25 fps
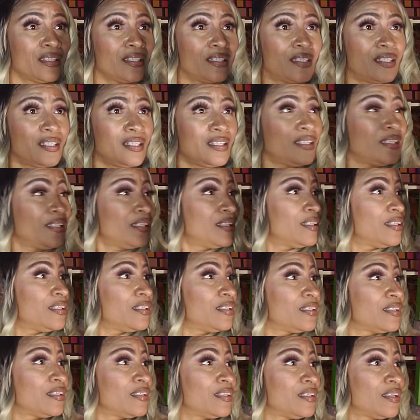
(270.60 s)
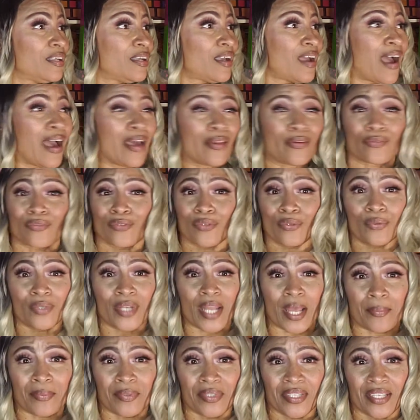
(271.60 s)
Then, I don't know what
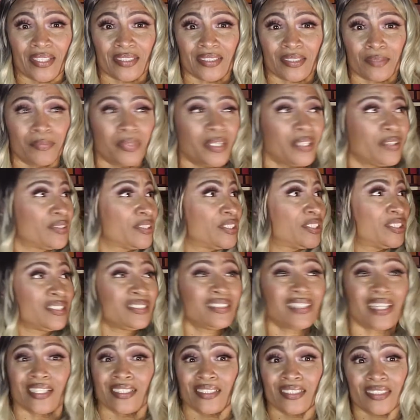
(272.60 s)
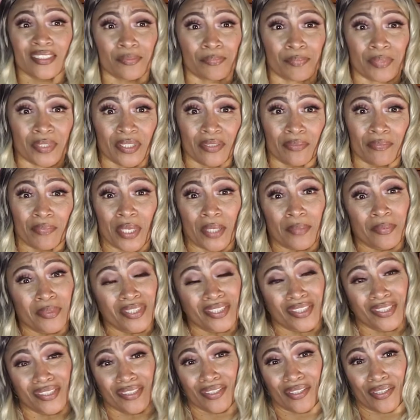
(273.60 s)
happened to Essie Berry. She disappeared. Maybe
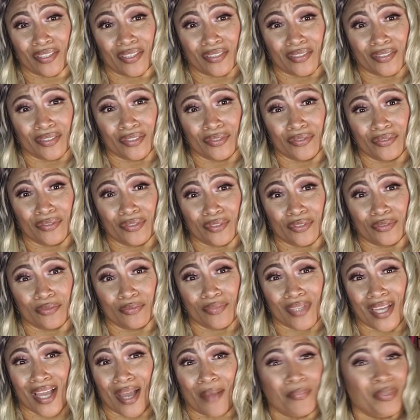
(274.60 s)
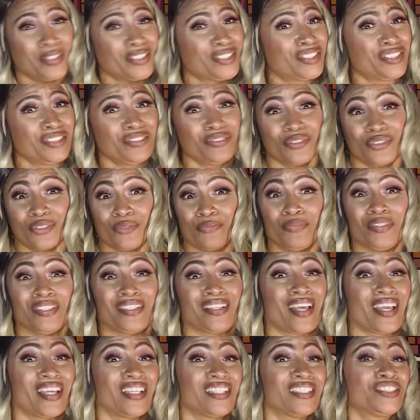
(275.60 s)
she's on YouTube. But she used
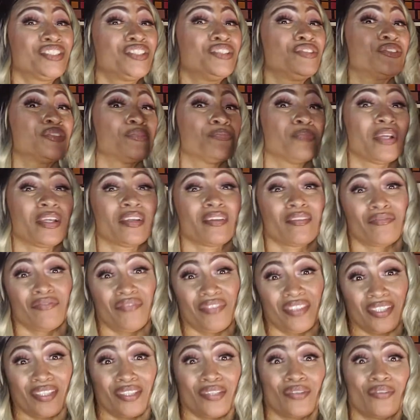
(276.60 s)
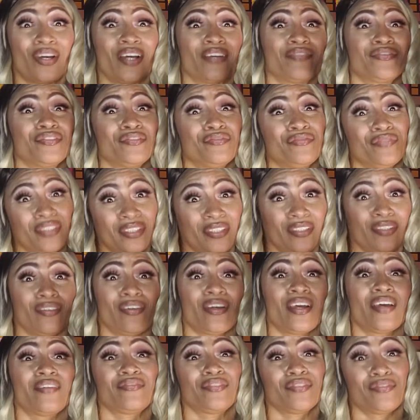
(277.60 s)
to make video after video
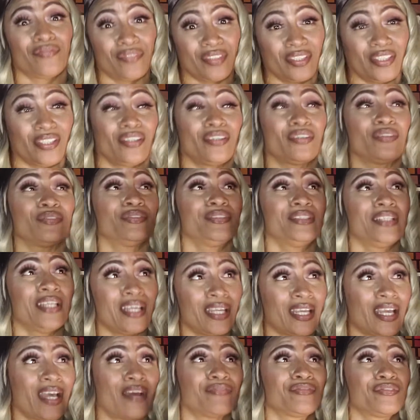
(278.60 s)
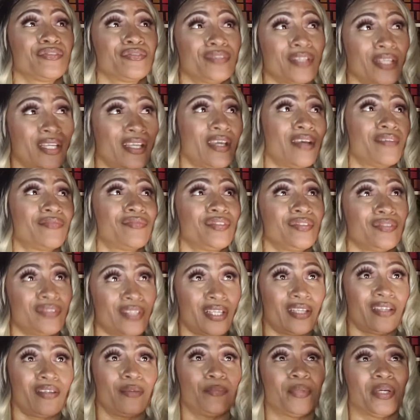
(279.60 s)
after video, day after day after
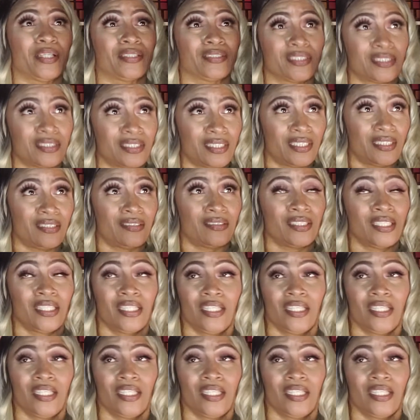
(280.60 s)
day about Steve.